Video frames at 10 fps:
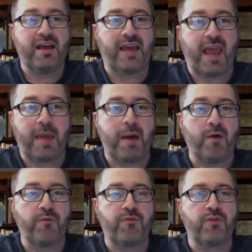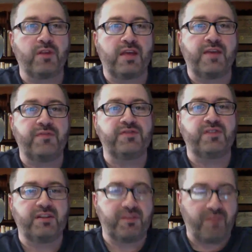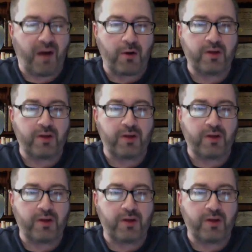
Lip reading: came out for the Leafs. Tavares